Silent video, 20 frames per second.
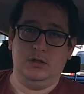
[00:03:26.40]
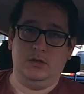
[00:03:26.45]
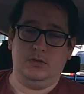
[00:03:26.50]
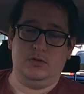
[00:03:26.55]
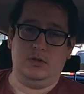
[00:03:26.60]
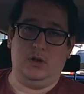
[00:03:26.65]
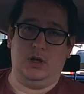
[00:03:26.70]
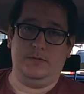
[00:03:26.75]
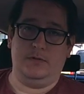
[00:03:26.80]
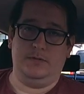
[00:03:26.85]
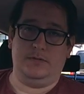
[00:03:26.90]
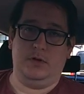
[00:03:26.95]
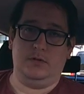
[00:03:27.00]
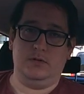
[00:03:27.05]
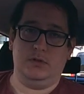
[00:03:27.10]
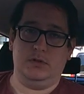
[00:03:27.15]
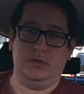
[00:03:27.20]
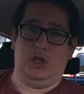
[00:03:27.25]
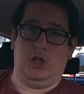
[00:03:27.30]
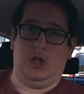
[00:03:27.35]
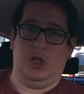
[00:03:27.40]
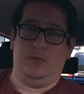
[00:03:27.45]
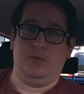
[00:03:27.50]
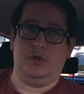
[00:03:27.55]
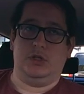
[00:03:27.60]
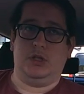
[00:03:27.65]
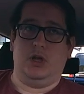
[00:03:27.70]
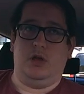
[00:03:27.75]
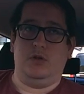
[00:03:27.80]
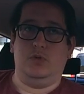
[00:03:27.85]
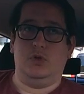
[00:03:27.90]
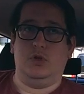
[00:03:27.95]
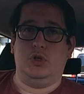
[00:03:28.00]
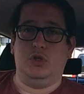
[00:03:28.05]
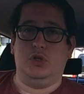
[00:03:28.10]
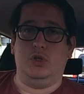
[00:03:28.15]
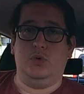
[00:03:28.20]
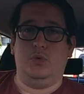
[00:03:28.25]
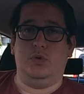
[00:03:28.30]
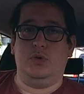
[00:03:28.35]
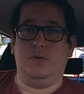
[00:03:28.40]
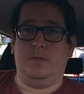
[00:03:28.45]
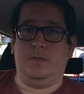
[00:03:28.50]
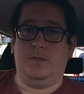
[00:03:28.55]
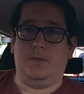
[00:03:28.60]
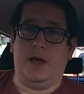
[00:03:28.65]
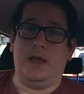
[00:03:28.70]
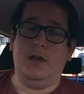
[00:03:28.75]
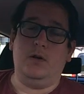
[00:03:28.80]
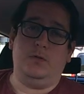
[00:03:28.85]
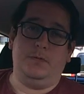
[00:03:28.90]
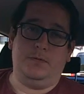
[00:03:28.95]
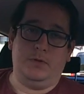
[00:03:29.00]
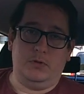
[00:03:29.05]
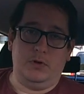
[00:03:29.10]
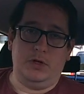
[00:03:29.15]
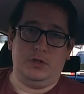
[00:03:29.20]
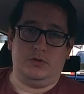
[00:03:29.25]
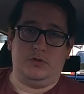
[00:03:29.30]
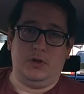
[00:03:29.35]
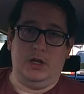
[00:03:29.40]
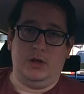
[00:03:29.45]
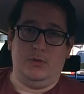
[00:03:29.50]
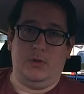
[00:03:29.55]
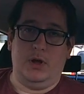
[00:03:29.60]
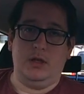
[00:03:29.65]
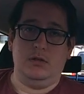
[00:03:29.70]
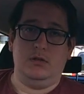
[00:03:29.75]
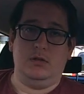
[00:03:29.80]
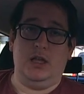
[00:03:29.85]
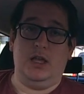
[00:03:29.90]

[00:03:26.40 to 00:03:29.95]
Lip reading: driver faults, so you wouldn't fail for it straight away.